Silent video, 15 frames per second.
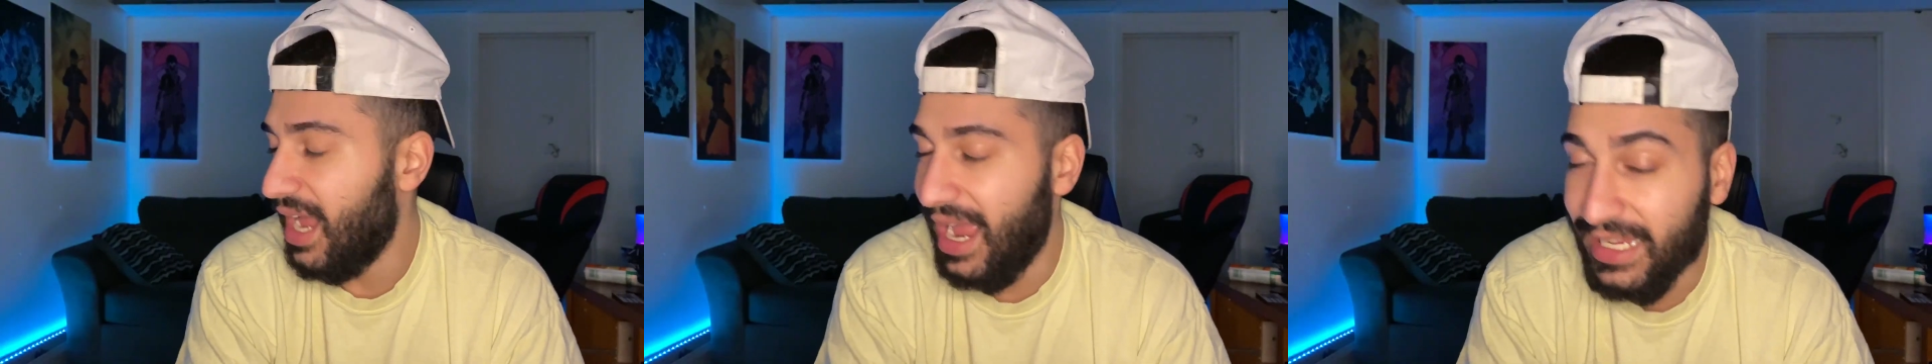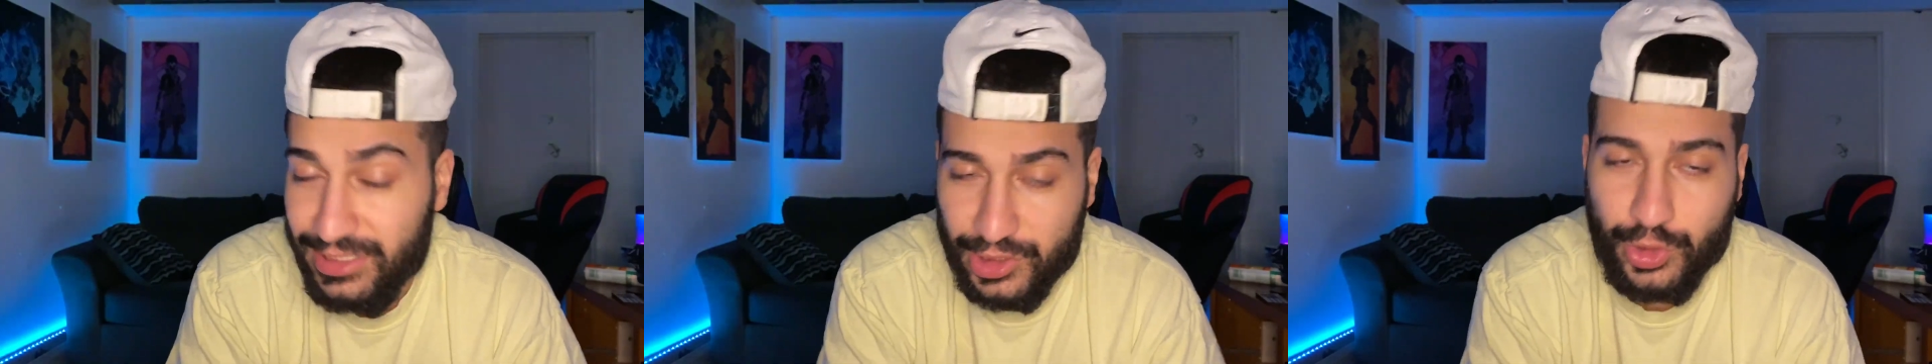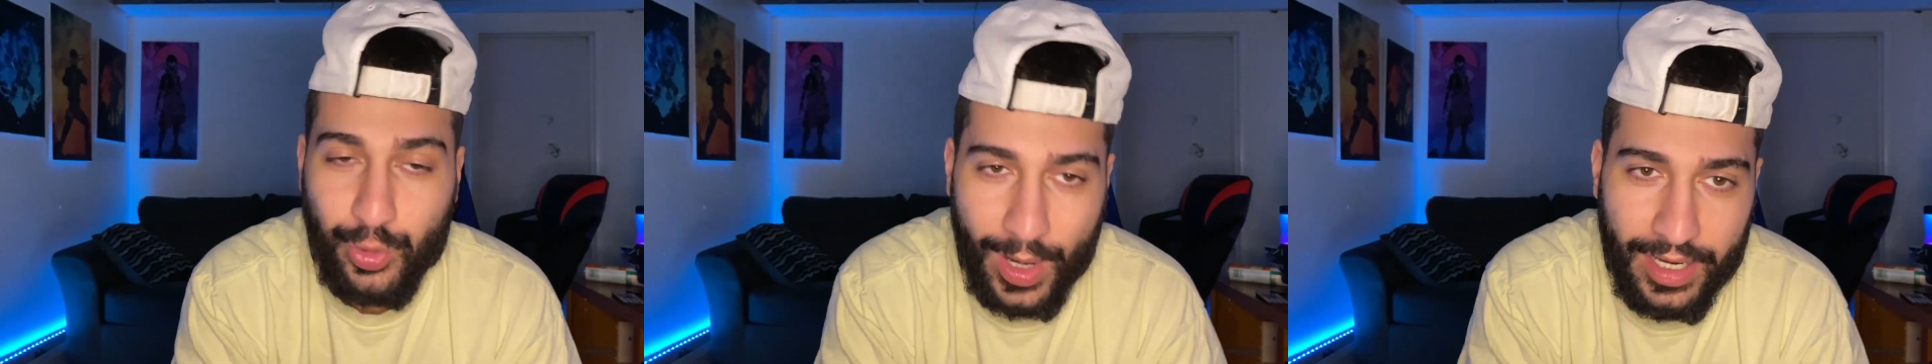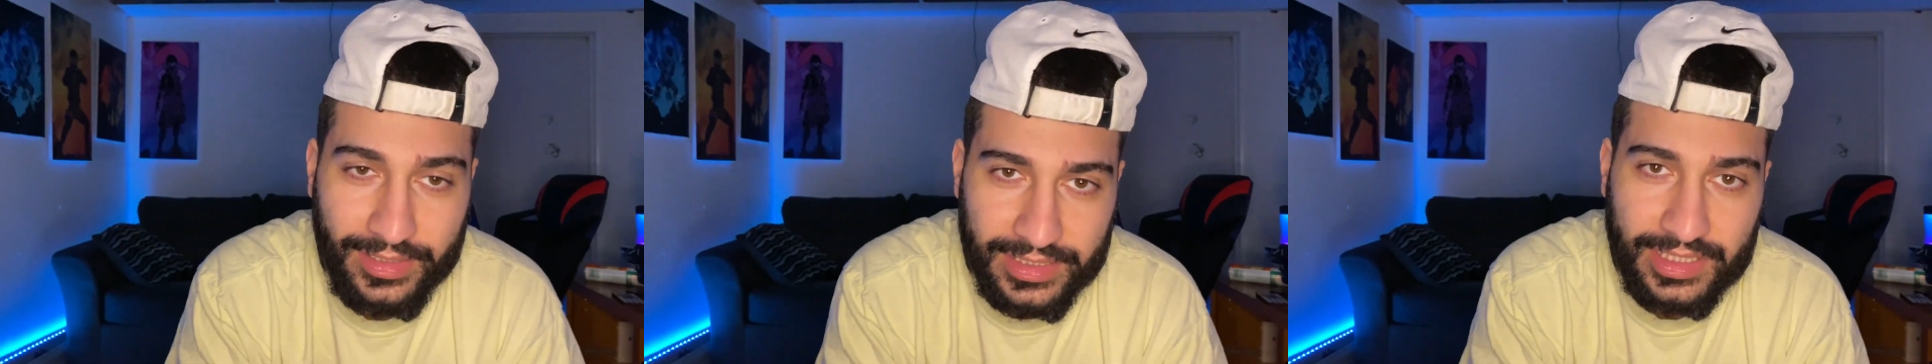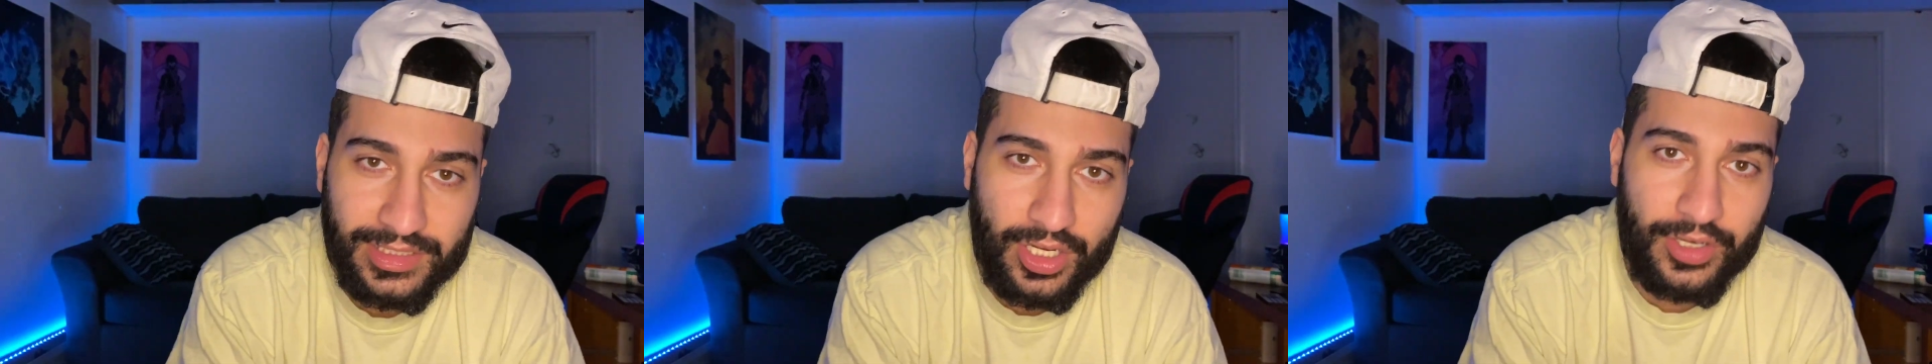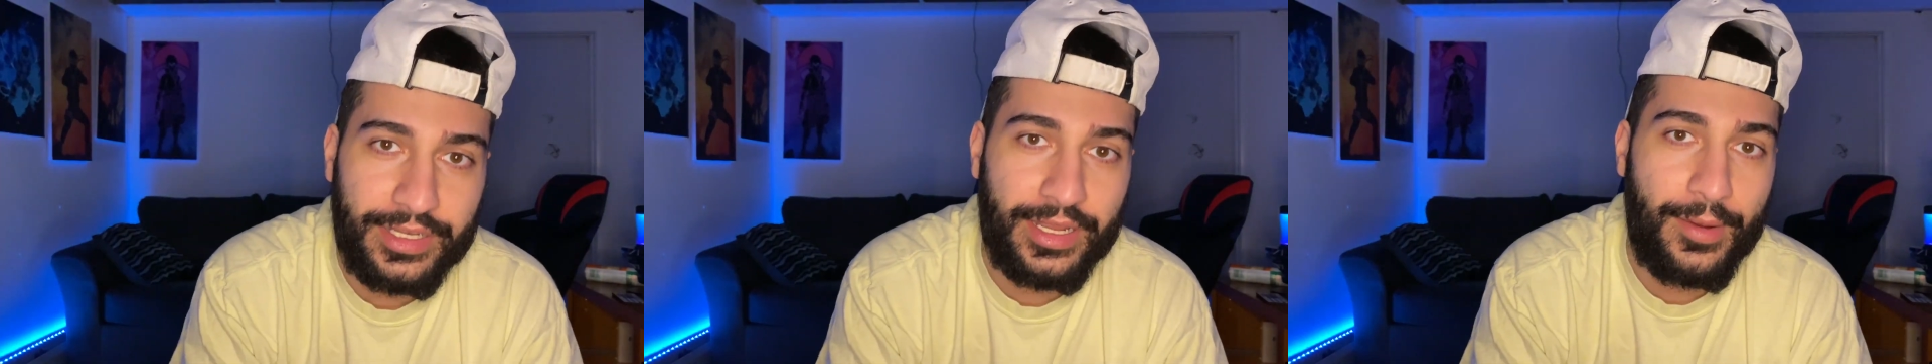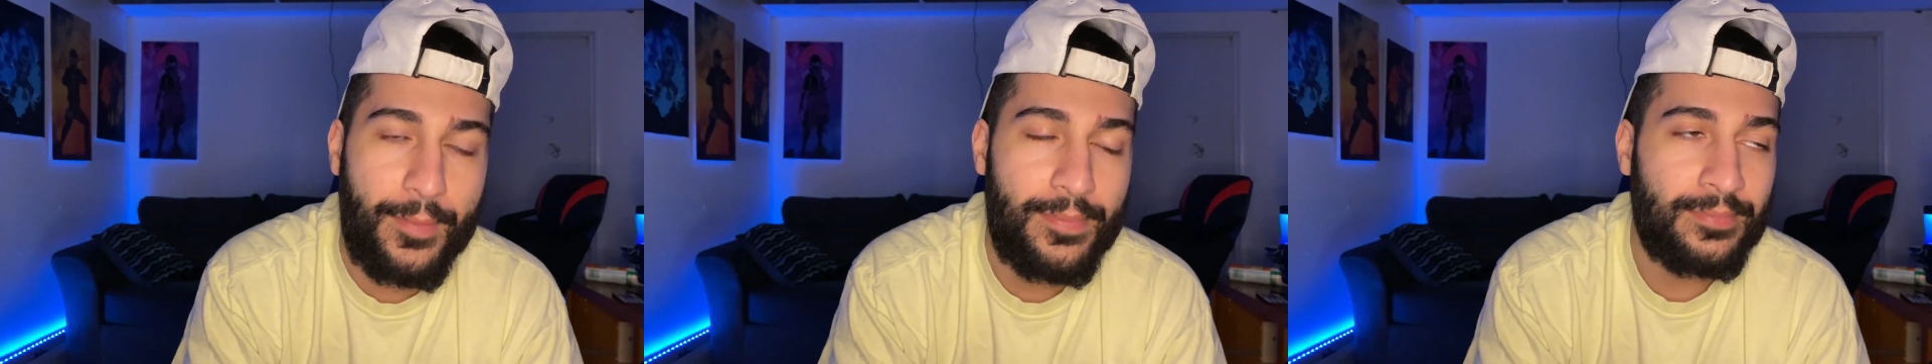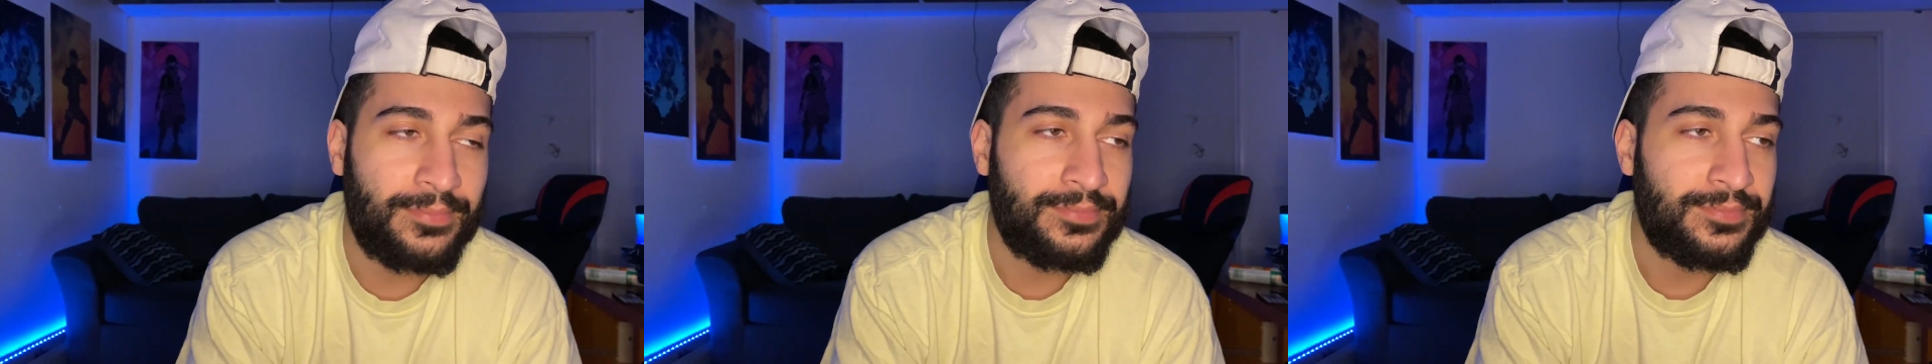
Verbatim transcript: I swear this is our year.